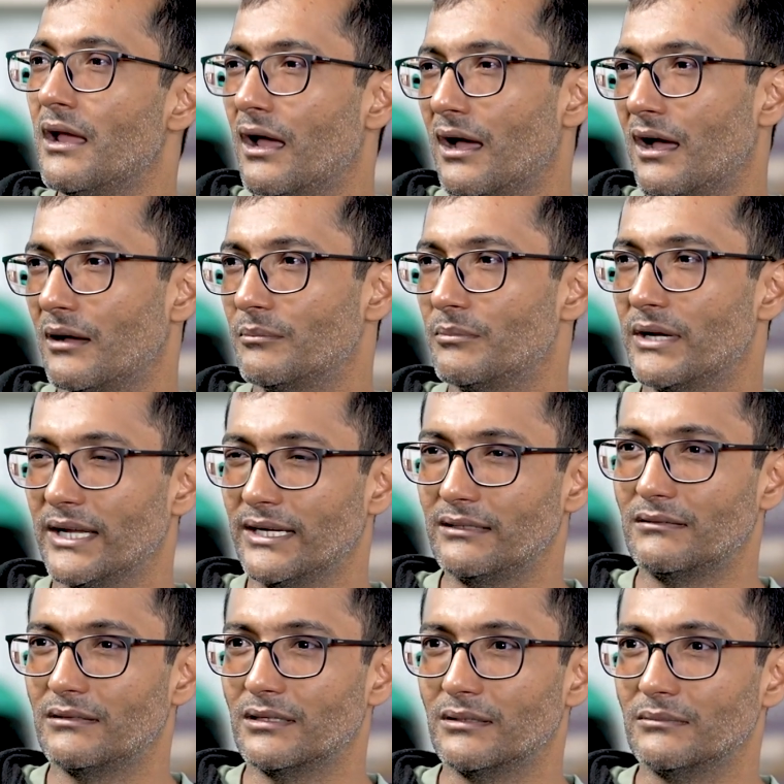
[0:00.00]

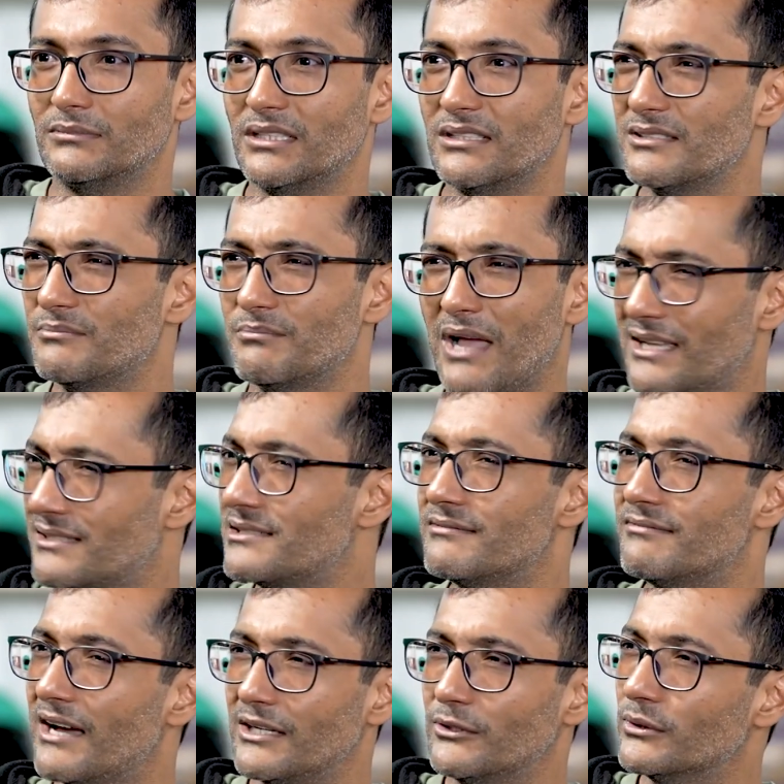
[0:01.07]
Right? There is massive
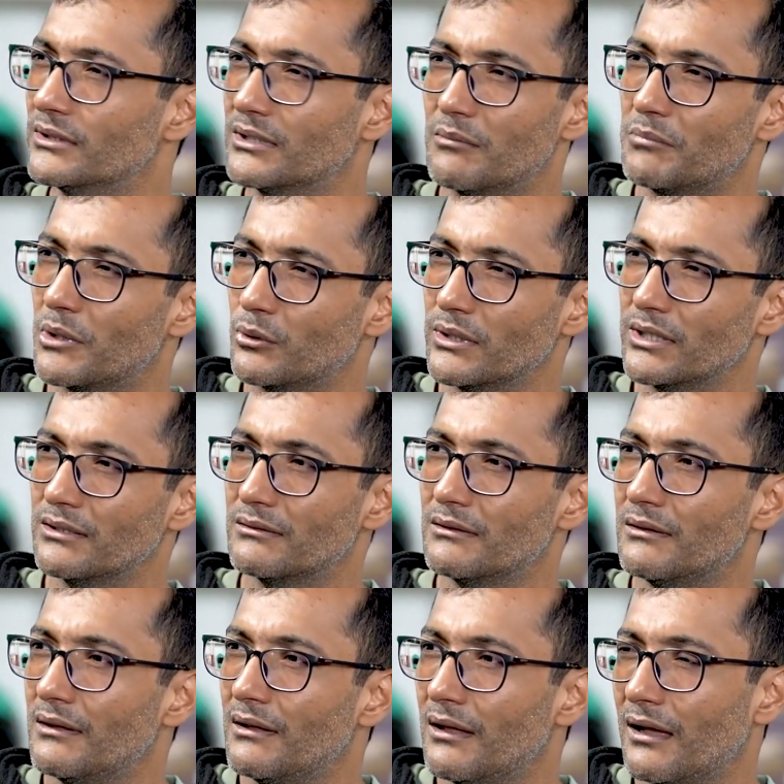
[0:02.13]
value in compounding.
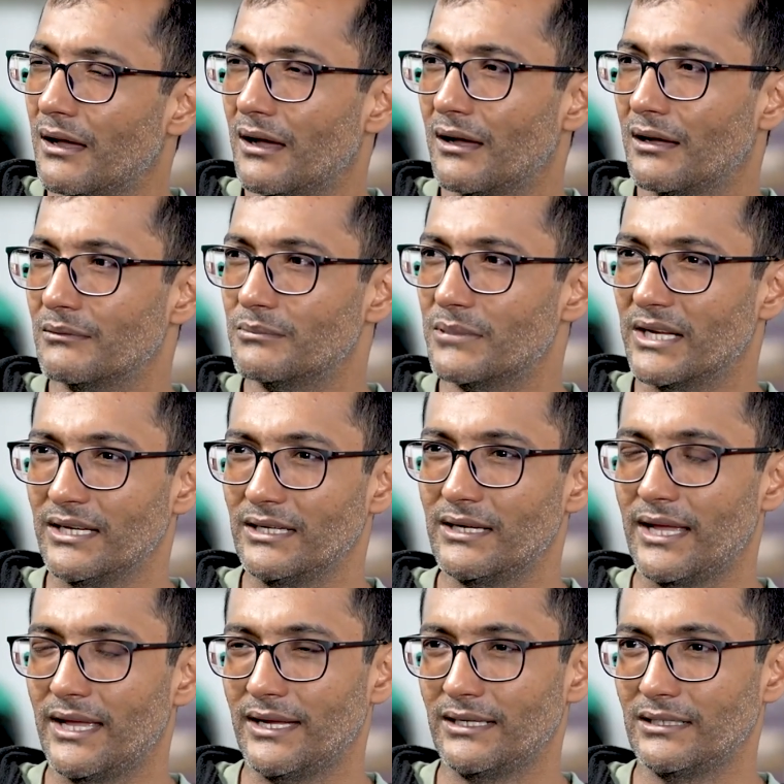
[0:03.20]
Right?
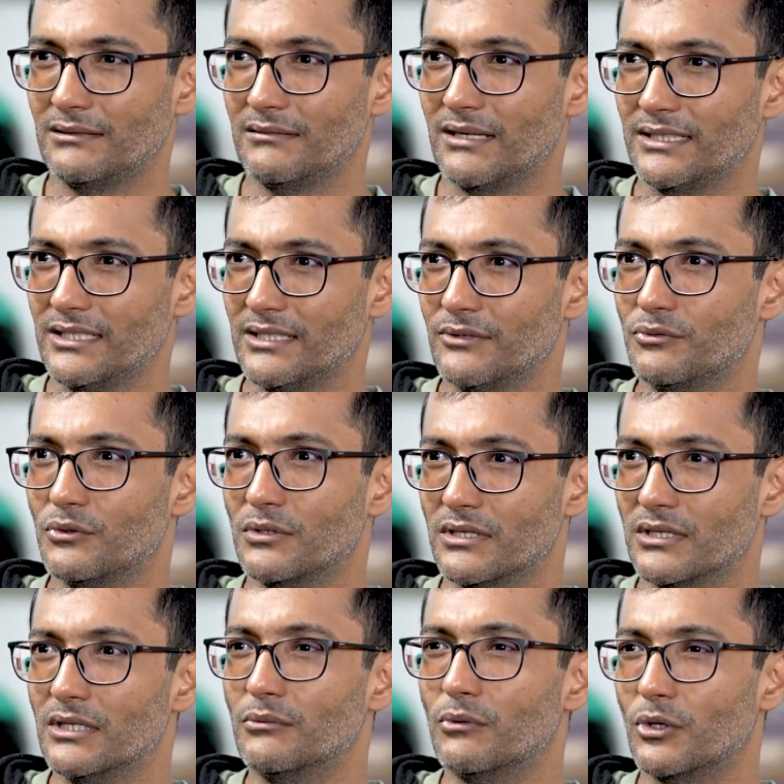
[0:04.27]
And I think if you
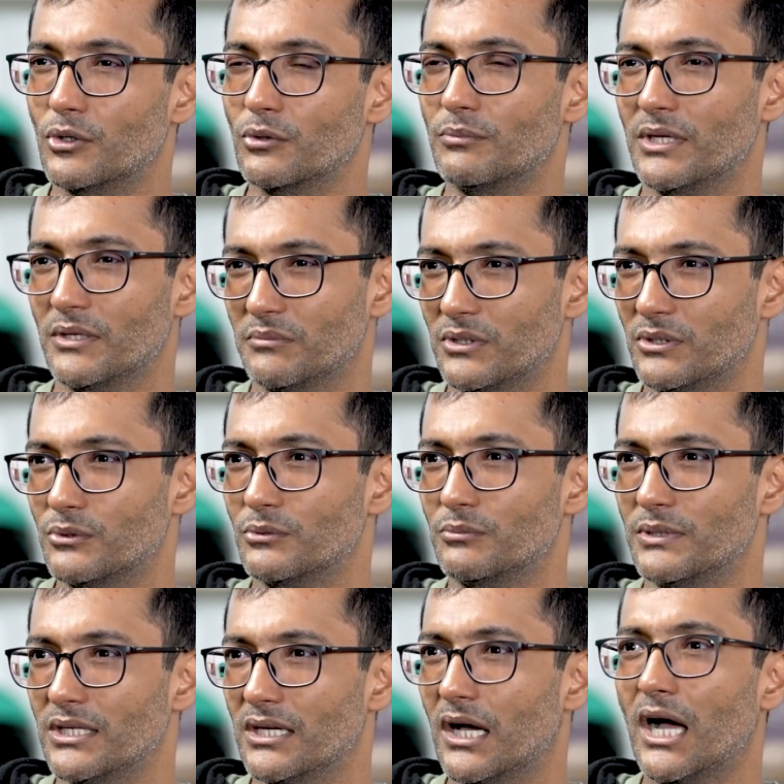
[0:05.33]
really want to be able to
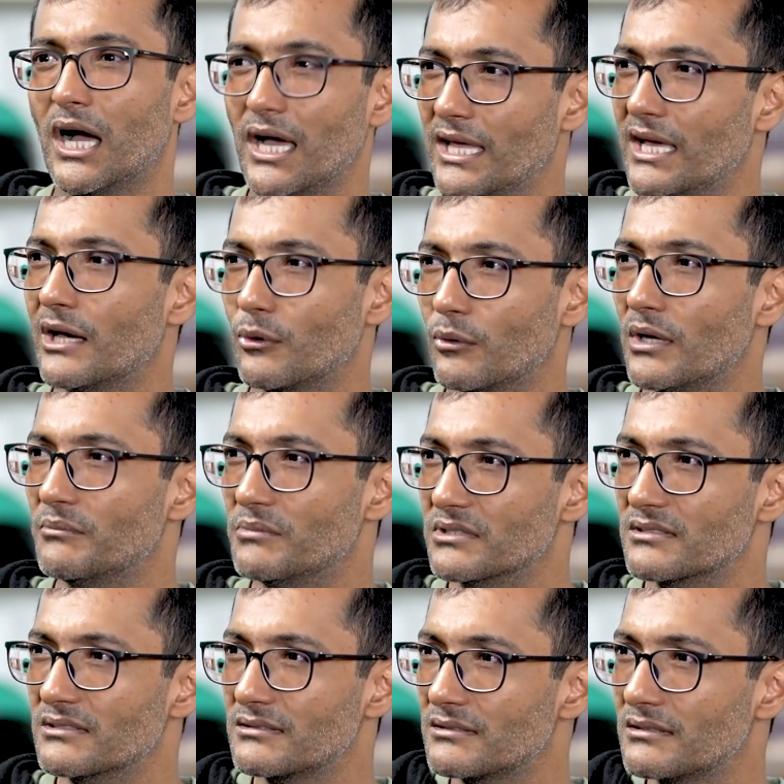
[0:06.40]
be a high ROI
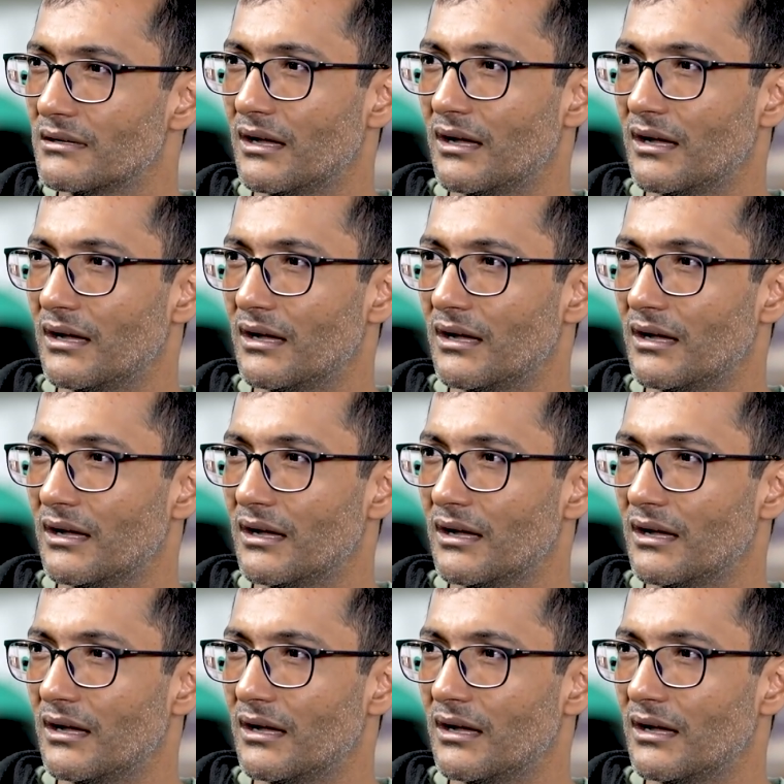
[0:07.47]
business